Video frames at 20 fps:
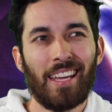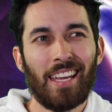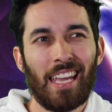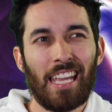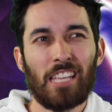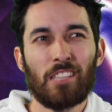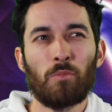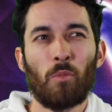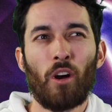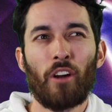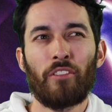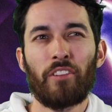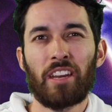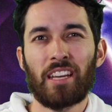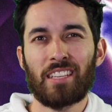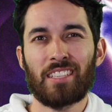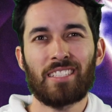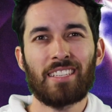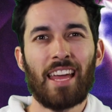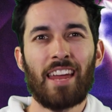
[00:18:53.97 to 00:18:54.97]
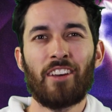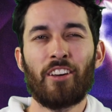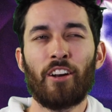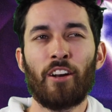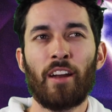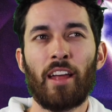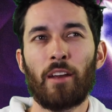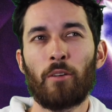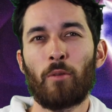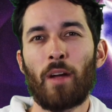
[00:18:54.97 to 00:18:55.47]
he's more of an
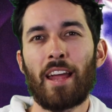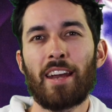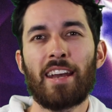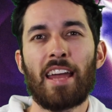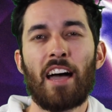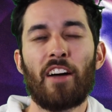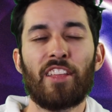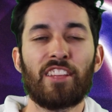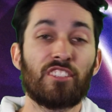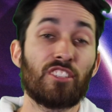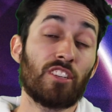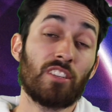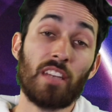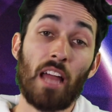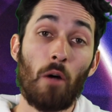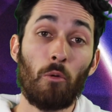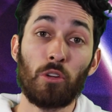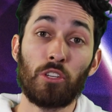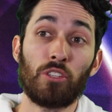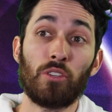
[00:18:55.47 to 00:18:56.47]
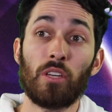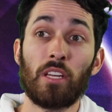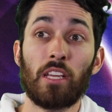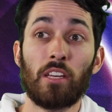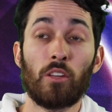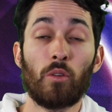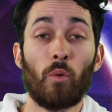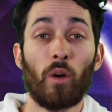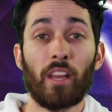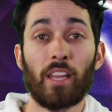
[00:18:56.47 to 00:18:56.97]
extender, and right now that's just not what you
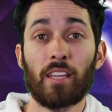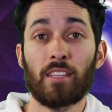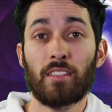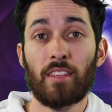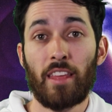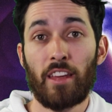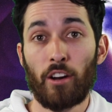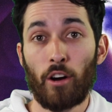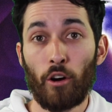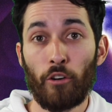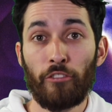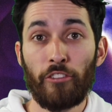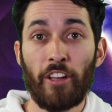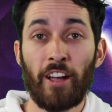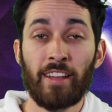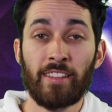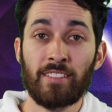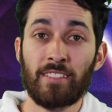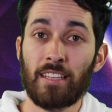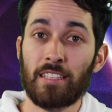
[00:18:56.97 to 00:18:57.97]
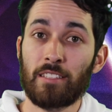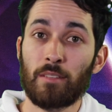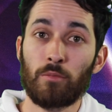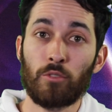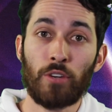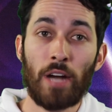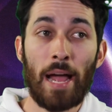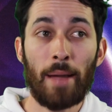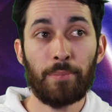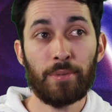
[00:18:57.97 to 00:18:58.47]
need. You want to get to that Ophian, set some
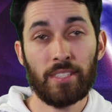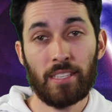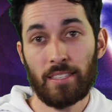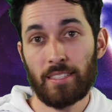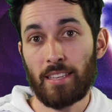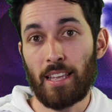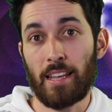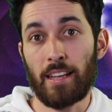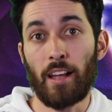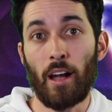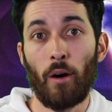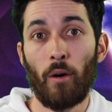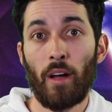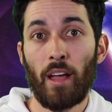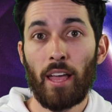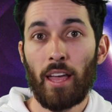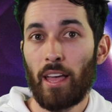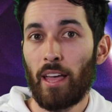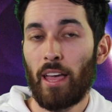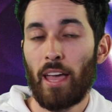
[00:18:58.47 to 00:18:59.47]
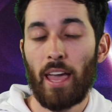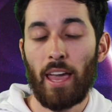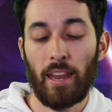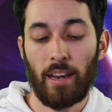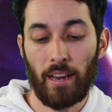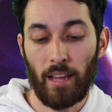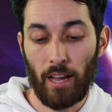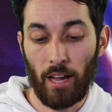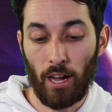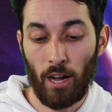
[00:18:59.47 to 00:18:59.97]
traps, and say go.
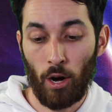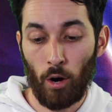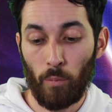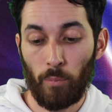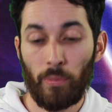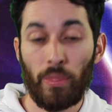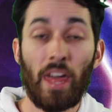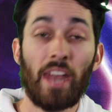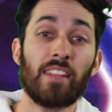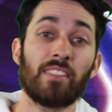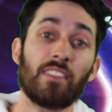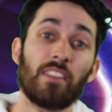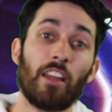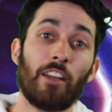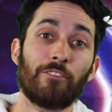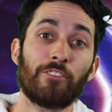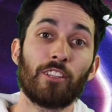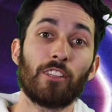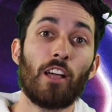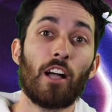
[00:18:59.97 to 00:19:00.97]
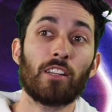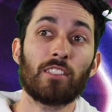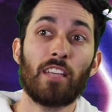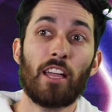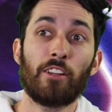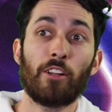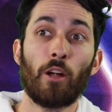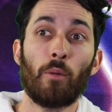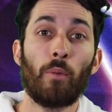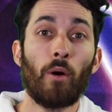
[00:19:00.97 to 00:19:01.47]
And hope that it's enough to lock
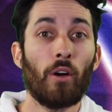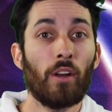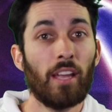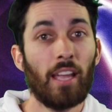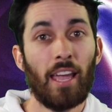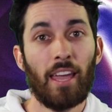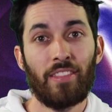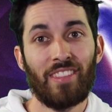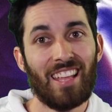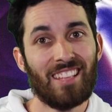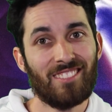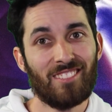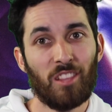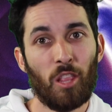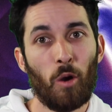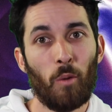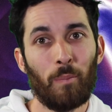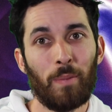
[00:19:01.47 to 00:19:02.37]
down your opponent and that slow